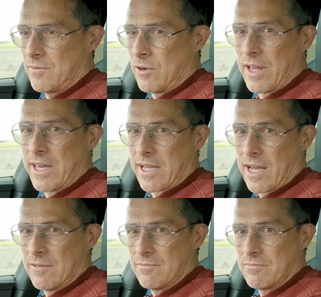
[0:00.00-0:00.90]
Well, there you
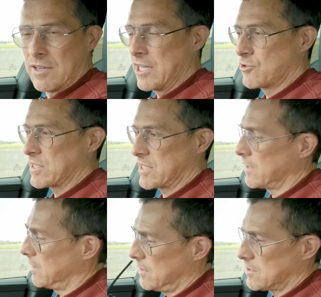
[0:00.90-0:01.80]
go. And
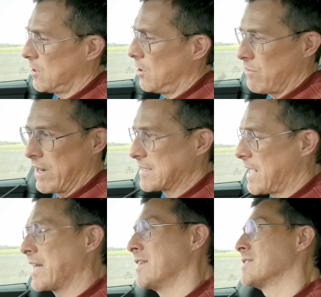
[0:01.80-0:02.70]
interestingly, this car ran
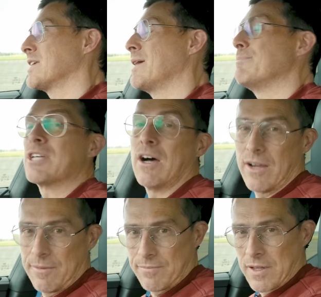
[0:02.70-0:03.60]
exactly the same
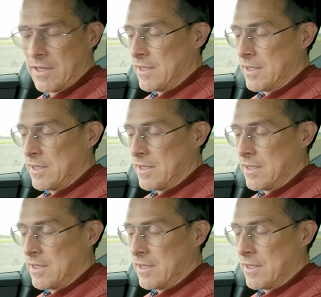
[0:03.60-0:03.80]
time.